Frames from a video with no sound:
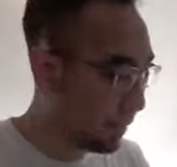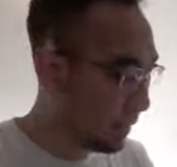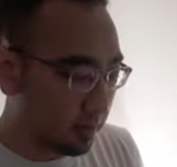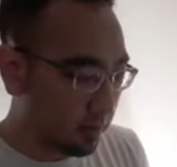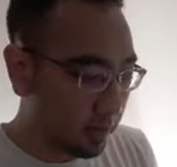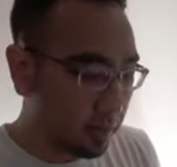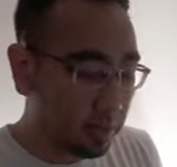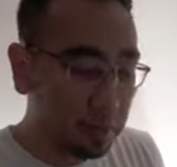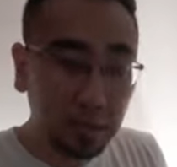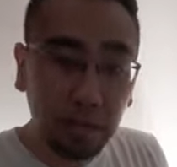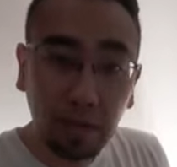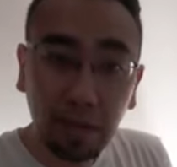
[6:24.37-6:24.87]

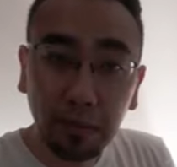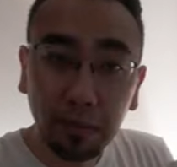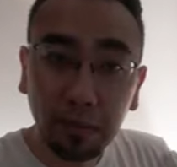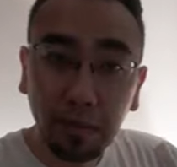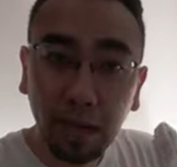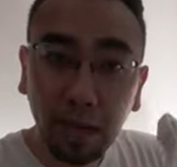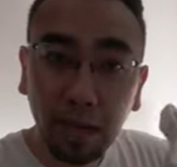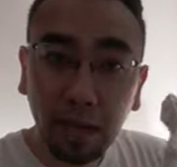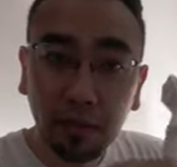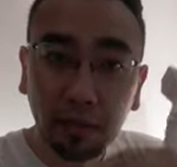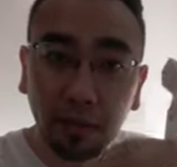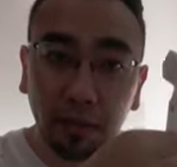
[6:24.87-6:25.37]
This can
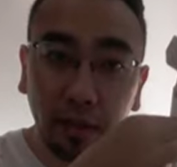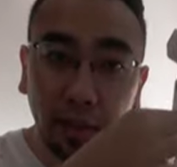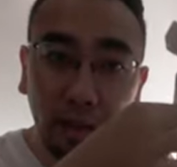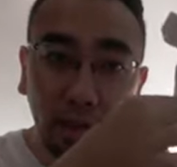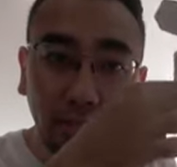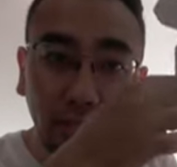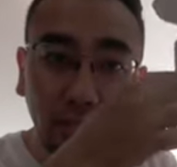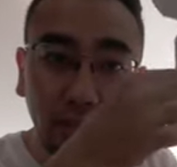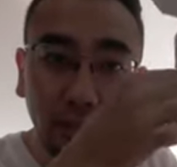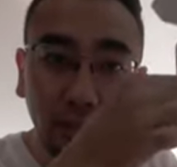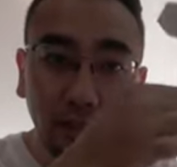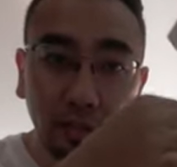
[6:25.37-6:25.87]
be
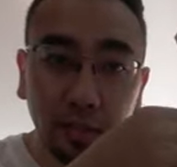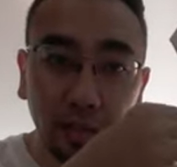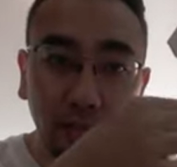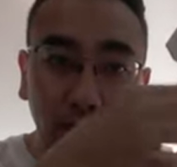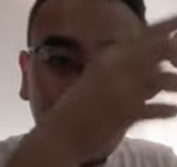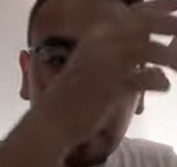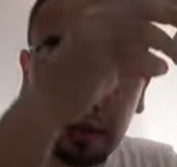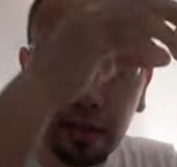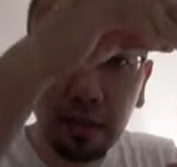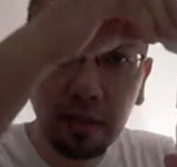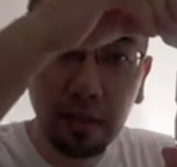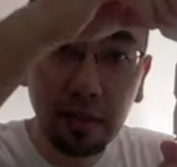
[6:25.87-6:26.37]

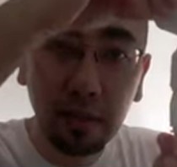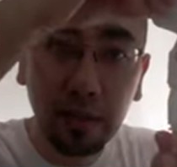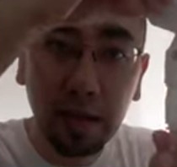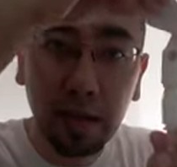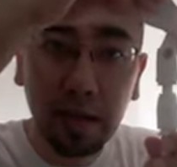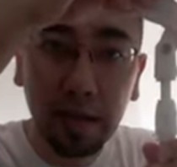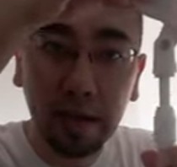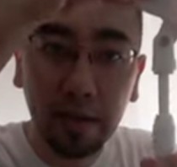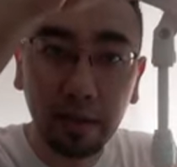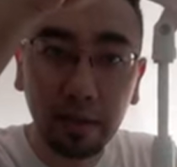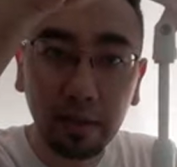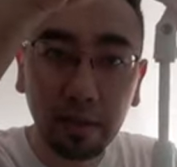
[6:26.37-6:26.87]
adjusted, the
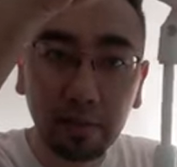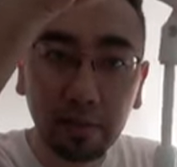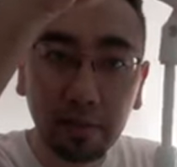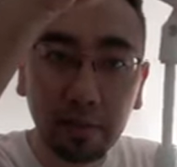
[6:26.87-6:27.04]
height.